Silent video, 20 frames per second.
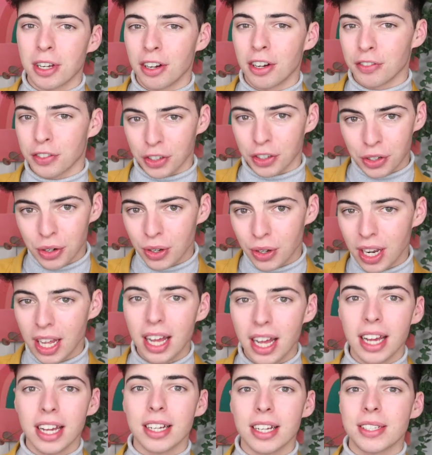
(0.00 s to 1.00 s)
of granola,
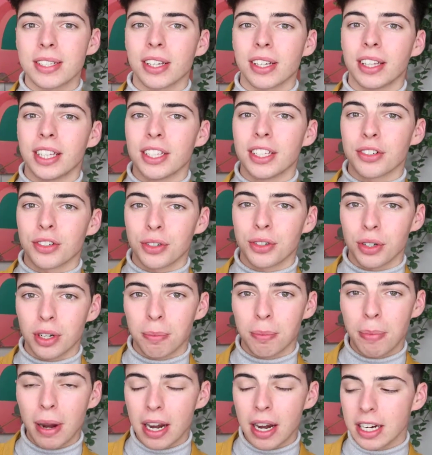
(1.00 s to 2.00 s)
I also got these
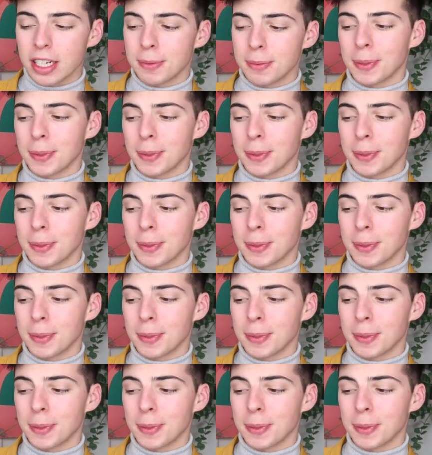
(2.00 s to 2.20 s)
granola bars